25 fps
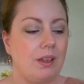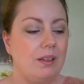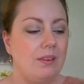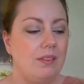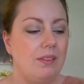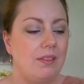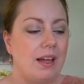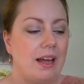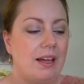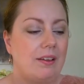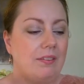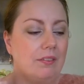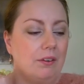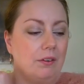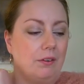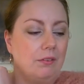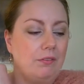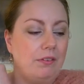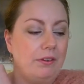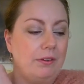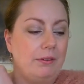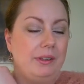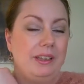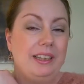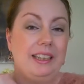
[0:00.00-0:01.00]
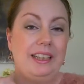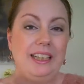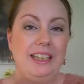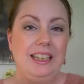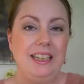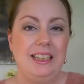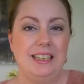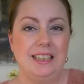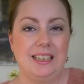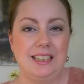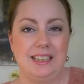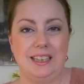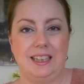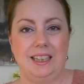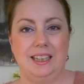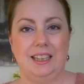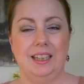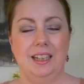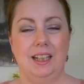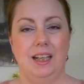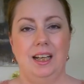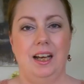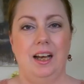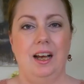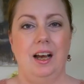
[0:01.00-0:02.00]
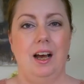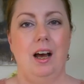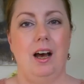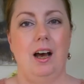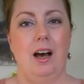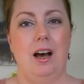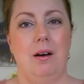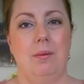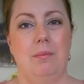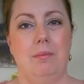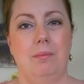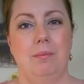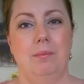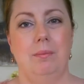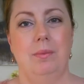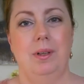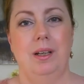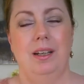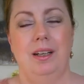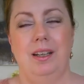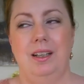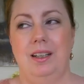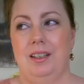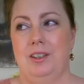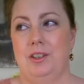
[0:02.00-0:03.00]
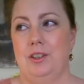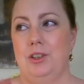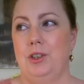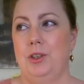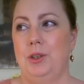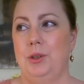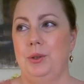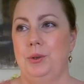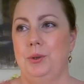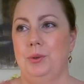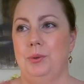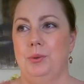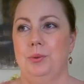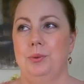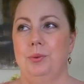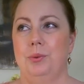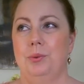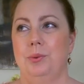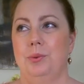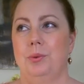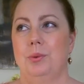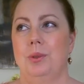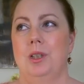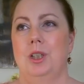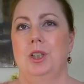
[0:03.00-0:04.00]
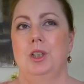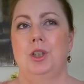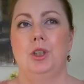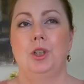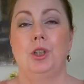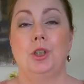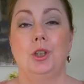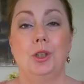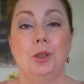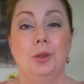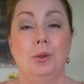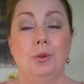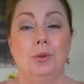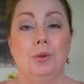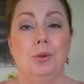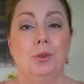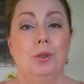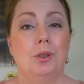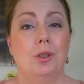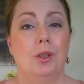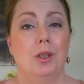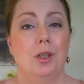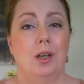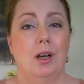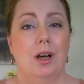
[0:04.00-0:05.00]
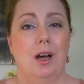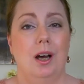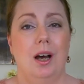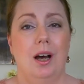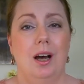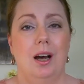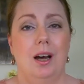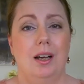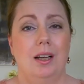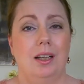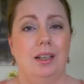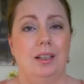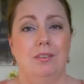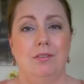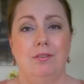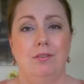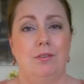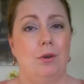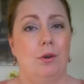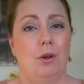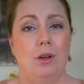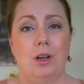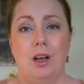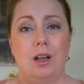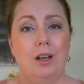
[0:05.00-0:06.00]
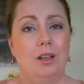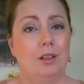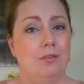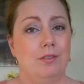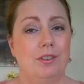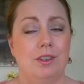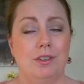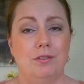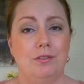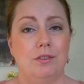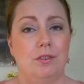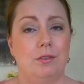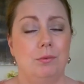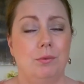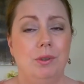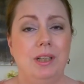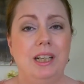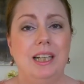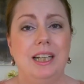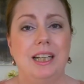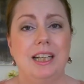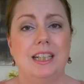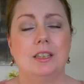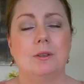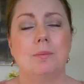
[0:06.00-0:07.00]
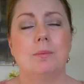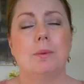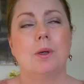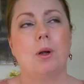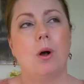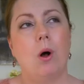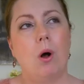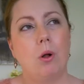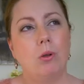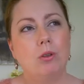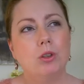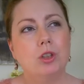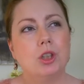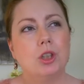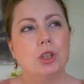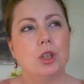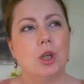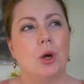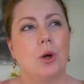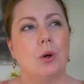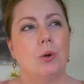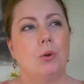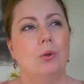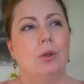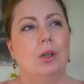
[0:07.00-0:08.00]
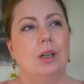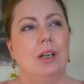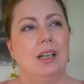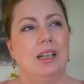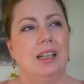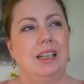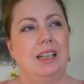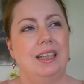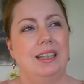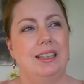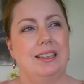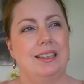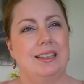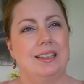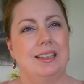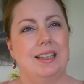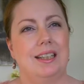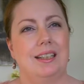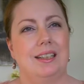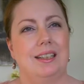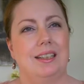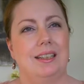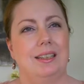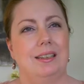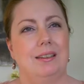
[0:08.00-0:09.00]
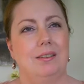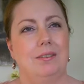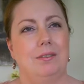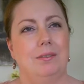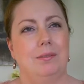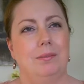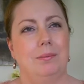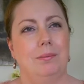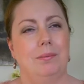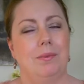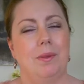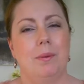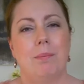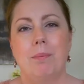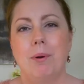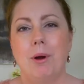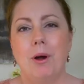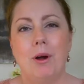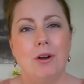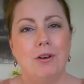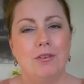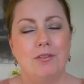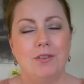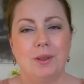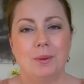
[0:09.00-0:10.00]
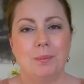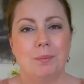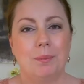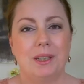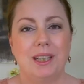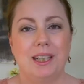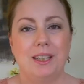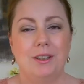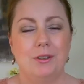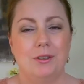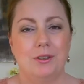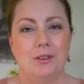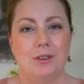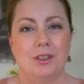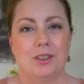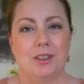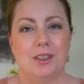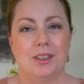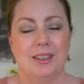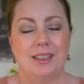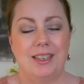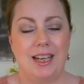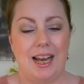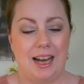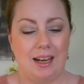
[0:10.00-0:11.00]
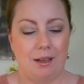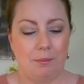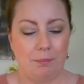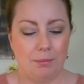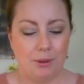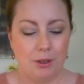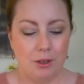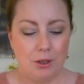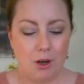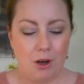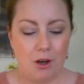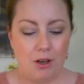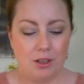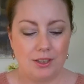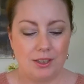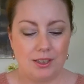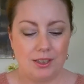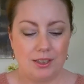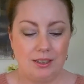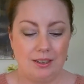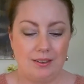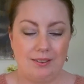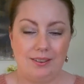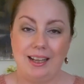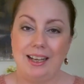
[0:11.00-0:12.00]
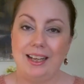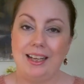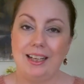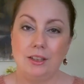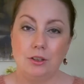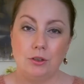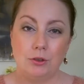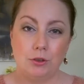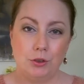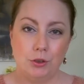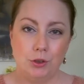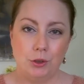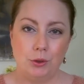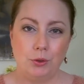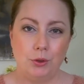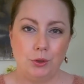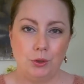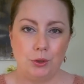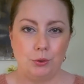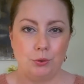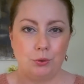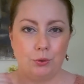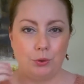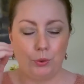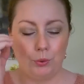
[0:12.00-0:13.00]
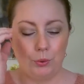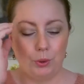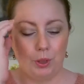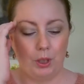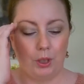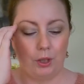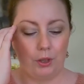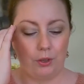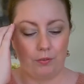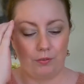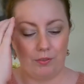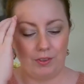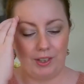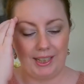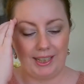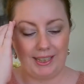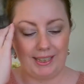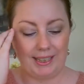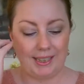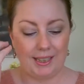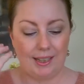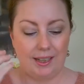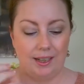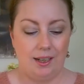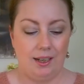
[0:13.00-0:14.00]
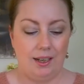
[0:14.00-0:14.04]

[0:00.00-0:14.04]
that they're very easy to use for a lot of different readings, but also it's like the perfect beginner's deck because they introduce you to a lot of these